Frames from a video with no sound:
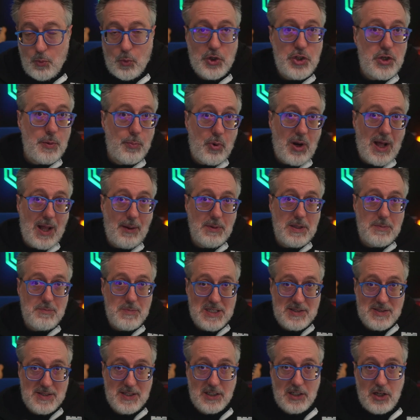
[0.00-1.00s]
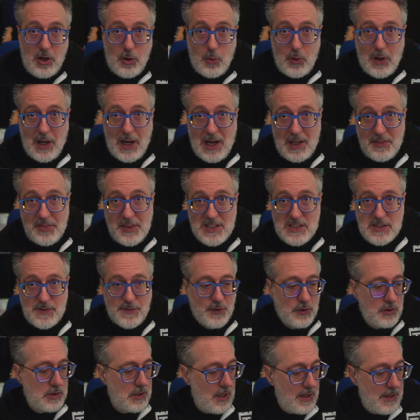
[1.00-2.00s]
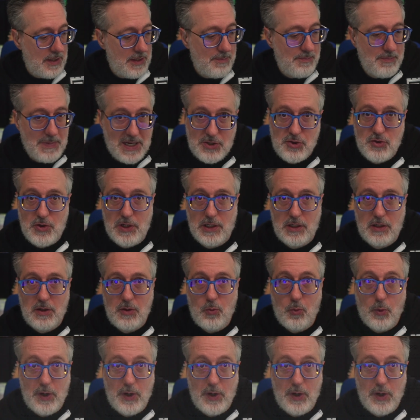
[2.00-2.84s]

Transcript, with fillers: Well, you're probably missing out on this forgotten metric.